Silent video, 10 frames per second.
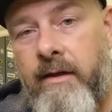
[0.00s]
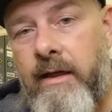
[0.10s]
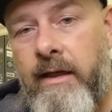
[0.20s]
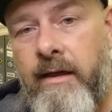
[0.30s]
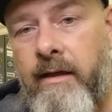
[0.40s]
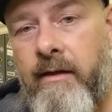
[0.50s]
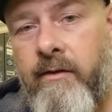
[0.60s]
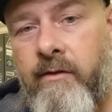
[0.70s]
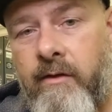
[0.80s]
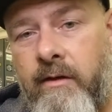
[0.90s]

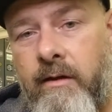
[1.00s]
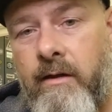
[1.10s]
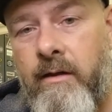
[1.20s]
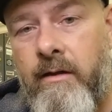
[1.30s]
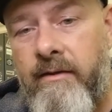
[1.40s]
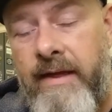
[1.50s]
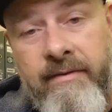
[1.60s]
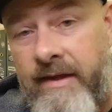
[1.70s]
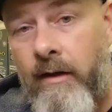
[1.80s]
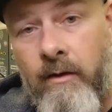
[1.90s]
is
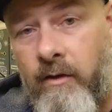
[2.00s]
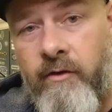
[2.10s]
they aren't